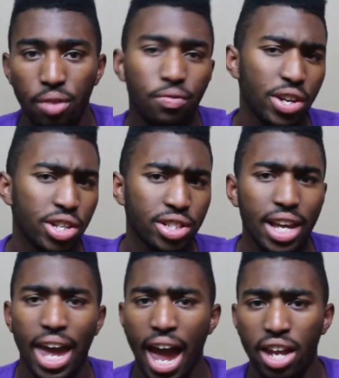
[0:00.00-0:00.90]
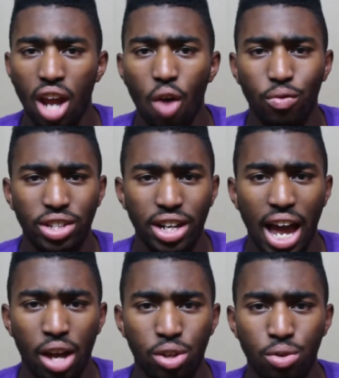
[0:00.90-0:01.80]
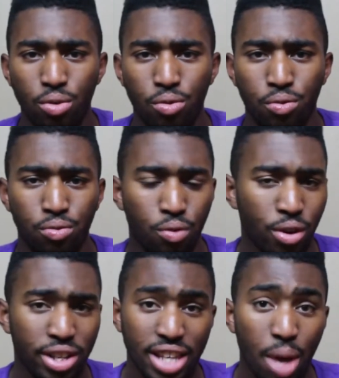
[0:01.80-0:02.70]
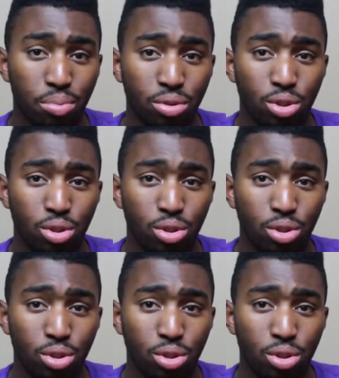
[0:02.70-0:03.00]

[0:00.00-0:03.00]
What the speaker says: Features like handoff, which allow you, for example,